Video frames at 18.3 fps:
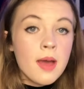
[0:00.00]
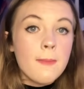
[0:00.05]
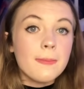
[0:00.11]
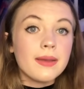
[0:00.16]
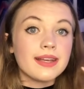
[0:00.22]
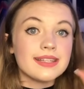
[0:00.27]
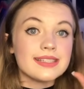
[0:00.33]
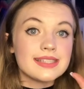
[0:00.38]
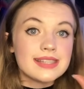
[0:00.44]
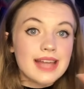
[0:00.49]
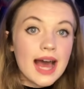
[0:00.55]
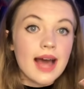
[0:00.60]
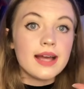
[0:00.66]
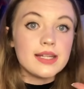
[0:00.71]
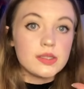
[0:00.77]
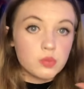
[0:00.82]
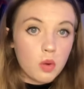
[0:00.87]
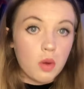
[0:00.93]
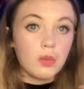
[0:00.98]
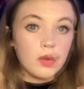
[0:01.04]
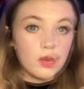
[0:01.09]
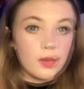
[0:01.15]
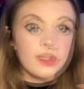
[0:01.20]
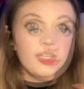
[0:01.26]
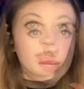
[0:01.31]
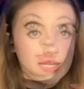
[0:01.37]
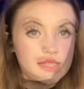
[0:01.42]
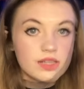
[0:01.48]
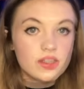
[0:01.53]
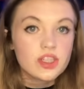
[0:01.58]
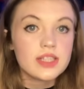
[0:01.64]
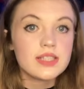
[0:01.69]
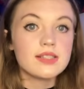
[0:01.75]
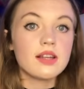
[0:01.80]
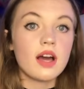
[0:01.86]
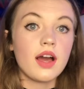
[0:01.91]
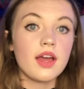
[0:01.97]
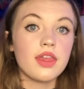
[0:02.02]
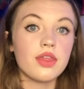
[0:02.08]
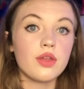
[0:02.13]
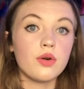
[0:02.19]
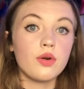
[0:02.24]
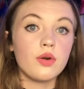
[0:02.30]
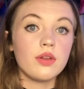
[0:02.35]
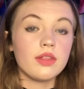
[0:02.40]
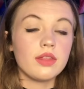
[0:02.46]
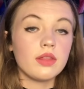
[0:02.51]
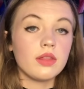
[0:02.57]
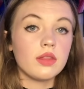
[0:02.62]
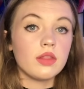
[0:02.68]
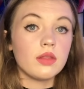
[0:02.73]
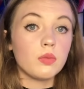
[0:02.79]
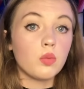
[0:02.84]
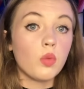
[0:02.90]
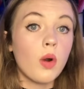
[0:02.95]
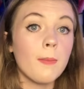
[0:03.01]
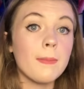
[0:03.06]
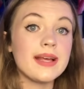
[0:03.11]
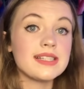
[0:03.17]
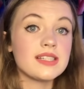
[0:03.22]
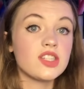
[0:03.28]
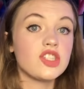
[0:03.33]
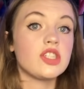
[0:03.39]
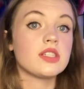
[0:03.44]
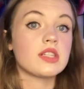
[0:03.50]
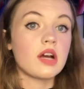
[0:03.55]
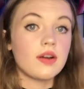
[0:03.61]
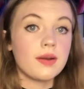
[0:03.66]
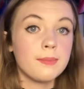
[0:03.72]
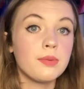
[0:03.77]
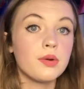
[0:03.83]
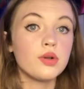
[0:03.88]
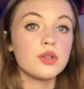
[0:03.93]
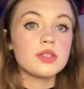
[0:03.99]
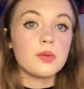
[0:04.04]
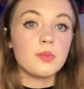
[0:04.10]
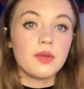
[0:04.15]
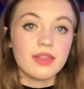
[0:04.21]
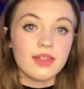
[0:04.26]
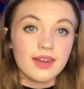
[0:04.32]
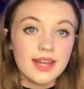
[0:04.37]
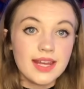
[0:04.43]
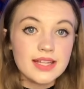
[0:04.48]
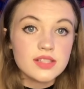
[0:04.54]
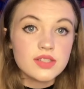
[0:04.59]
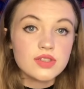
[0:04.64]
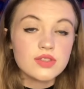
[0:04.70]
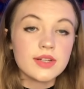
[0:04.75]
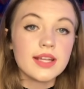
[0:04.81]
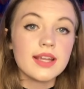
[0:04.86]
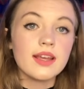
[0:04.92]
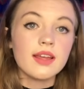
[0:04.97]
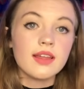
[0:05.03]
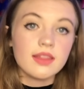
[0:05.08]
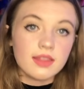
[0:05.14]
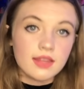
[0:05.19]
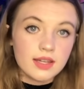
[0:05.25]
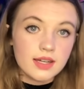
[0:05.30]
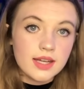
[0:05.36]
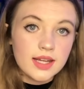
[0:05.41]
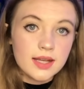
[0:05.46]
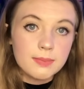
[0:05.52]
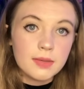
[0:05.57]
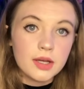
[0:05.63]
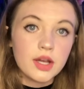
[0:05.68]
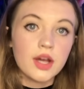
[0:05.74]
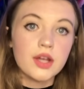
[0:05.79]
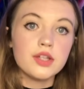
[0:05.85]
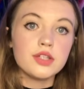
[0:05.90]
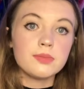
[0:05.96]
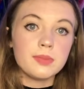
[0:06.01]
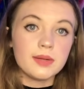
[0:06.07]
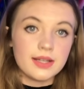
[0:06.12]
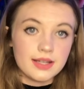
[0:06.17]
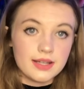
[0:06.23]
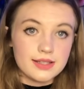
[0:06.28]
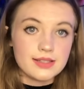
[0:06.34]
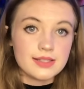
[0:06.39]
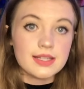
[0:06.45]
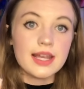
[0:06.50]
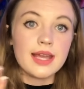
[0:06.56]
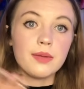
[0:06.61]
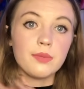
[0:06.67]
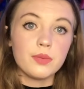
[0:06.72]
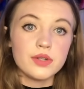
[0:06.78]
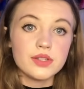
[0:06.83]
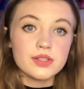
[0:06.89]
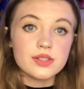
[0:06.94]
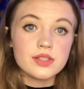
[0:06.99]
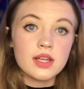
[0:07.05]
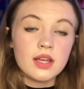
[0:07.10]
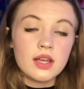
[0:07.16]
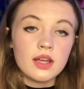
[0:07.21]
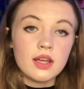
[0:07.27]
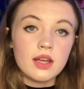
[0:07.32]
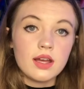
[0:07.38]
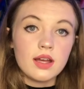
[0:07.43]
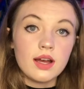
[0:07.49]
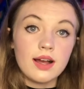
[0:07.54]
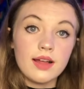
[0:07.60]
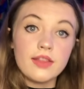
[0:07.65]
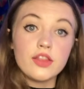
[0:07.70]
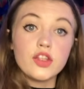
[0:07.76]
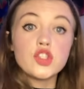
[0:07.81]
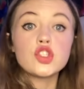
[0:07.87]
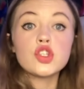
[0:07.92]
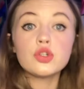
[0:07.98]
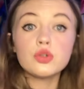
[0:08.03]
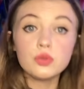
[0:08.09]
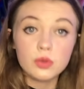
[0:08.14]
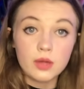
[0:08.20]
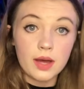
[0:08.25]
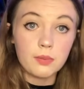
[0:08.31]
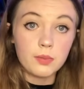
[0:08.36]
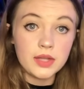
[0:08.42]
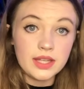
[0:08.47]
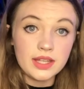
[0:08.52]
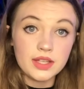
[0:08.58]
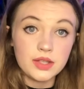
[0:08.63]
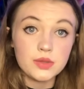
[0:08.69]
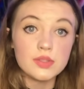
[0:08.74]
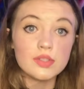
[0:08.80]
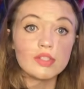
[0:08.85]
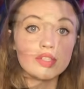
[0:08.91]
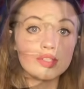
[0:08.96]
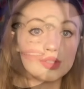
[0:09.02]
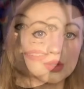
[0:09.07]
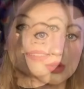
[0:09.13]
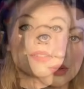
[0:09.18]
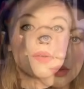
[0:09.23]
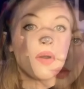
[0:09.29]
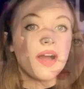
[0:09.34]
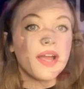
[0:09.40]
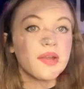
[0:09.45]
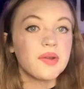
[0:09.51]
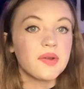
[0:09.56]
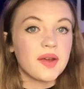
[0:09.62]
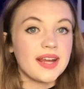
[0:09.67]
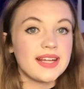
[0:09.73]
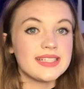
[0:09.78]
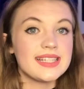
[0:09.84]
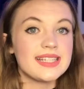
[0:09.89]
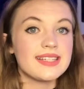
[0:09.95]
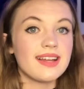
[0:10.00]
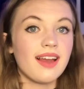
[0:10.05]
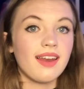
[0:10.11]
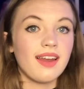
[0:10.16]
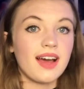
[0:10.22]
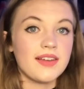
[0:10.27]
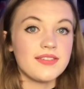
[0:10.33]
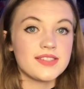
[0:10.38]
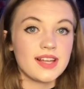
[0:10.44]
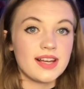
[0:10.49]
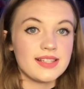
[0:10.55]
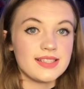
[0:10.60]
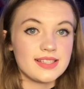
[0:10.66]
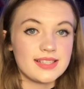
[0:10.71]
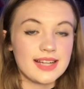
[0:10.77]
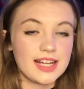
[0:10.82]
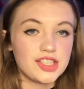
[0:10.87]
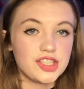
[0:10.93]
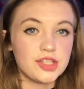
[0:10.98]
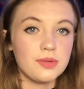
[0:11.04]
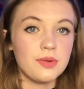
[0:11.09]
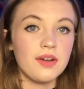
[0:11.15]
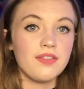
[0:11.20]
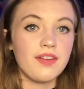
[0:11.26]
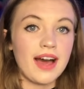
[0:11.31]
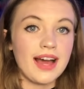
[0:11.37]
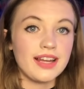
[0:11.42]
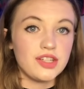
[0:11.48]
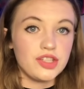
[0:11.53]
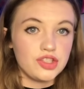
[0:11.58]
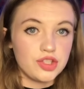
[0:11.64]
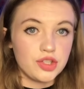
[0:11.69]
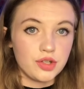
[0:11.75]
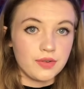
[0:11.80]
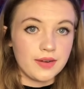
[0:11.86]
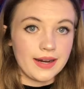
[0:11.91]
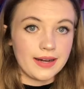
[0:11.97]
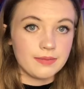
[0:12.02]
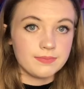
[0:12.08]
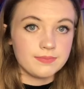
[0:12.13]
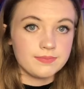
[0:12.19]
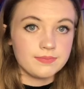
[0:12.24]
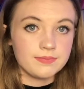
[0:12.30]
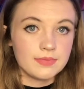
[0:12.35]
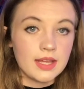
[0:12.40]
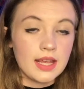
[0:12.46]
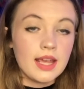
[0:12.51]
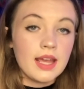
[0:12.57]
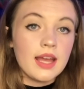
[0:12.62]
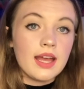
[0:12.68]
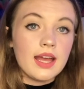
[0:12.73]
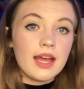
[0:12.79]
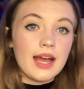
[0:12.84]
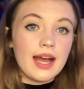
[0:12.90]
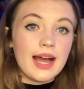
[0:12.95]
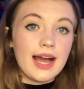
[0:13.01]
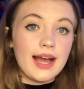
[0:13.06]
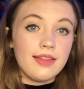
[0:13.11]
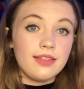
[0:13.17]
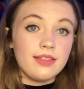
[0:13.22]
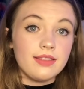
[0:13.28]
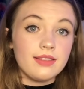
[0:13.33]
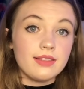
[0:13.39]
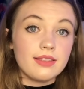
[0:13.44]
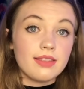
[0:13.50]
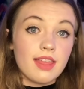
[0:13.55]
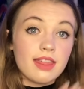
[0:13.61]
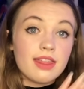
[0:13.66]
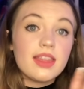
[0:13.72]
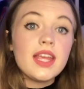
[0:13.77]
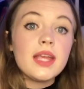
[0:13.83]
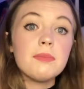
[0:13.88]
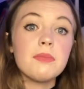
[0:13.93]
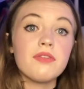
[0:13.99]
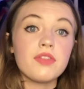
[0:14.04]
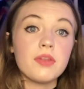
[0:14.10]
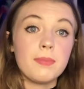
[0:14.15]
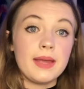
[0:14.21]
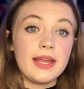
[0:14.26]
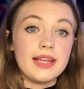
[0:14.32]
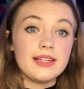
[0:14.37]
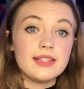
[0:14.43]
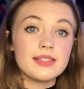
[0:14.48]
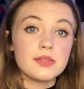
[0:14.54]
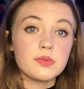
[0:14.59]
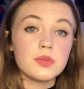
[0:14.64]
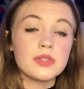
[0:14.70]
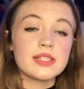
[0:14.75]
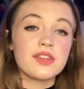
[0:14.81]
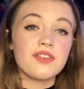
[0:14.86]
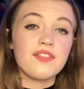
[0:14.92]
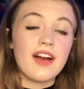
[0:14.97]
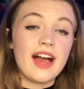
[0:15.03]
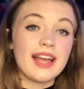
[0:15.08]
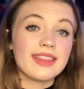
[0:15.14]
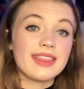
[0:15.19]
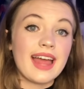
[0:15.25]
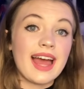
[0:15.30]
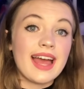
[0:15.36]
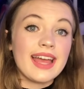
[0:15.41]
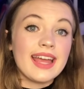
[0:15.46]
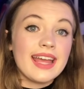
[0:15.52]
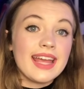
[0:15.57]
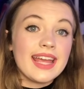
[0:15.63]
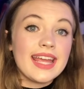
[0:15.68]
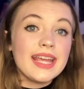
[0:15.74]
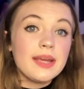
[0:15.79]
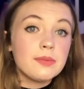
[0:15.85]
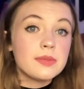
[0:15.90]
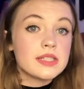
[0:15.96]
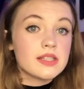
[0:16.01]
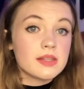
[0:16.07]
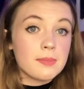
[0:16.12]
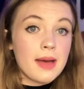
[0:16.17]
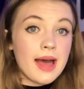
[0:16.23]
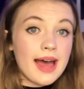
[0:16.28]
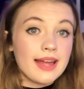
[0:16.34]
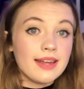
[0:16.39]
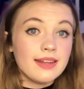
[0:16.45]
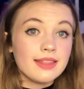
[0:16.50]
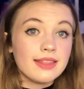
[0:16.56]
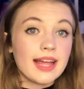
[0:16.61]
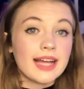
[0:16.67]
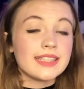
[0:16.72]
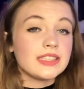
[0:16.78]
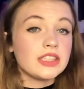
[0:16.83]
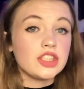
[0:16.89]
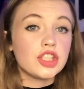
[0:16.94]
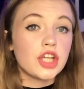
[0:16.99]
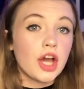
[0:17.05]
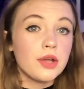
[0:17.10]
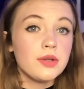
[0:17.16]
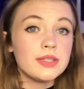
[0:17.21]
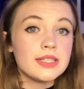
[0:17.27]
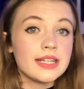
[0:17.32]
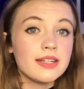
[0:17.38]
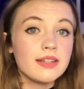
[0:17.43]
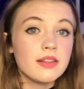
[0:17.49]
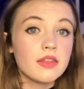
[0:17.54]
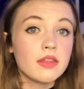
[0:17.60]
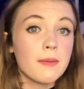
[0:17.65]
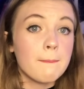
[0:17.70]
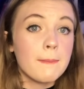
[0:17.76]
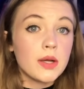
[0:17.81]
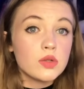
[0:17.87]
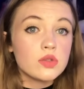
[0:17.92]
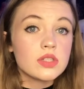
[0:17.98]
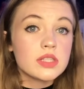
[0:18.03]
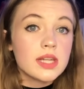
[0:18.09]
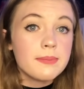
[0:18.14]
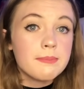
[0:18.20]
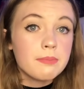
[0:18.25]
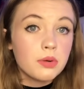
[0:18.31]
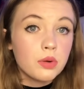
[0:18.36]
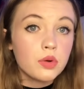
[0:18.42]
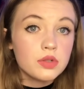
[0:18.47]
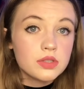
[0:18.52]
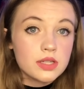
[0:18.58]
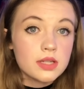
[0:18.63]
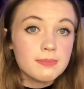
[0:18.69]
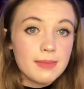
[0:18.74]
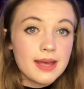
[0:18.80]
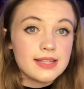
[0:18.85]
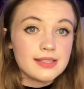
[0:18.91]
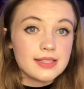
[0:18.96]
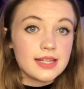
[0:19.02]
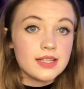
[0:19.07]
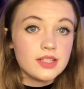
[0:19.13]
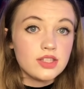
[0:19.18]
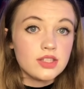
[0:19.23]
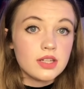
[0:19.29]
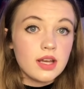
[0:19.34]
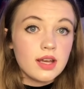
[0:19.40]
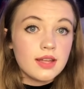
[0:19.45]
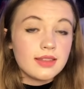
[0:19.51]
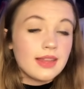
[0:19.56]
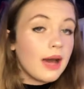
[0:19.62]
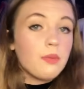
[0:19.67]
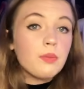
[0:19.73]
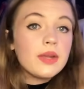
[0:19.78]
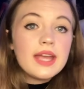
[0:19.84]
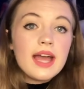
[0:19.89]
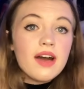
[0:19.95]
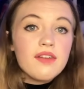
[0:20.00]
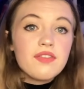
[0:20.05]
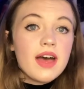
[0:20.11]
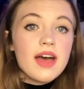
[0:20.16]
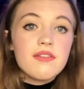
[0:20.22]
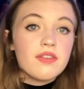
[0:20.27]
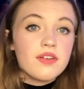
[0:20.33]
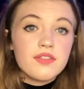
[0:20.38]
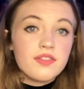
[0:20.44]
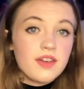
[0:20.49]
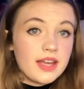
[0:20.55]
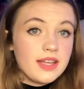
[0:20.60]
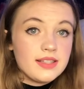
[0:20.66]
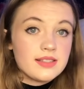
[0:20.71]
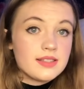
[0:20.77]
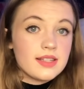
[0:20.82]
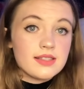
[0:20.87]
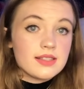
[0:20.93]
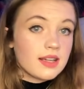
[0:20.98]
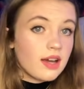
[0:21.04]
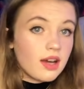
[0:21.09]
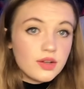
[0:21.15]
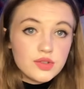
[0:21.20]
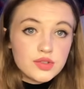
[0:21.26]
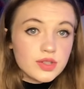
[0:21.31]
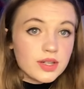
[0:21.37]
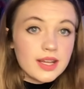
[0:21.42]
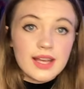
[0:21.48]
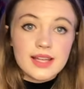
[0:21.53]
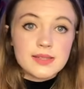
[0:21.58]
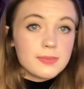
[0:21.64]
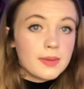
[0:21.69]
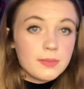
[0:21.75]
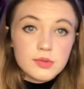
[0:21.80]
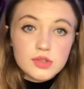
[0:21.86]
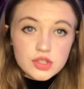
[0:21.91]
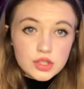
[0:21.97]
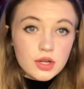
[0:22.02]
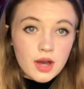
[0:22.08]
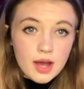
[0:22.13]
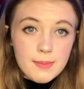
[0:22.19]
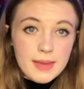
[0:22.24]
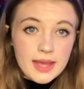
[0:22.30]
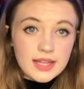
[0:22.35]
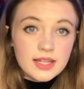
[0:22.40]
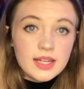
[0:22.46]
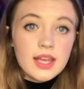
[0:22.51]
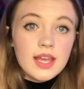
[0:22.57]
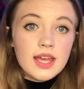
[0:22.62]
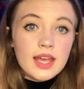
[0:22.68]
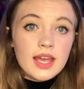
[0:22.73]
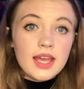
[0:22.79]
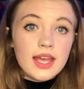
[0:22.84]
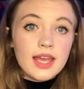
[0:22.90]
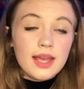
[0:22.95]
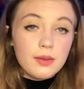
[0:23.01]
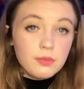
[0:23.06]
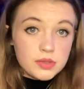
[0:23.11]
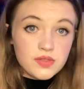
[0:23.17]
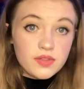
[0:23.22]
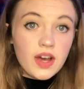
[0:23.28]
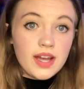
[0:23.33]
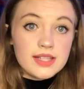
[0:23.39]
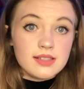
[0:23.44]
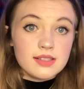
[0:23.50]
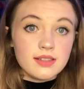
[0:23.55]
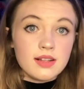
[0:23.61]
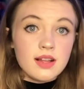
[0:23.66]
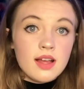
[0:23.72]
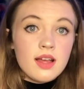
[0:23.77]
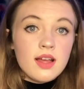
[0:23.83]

Because that is what will win messages. I thought, what messages are important within history? The Enigma code, because it was the tool that we used to shorten. So I created a life-size statue of Alan Turing. And the theme of the piece was the fact that he was the man that decoded the most important message that we have ever faced as a country, as people, do you know what I mean? It was vital.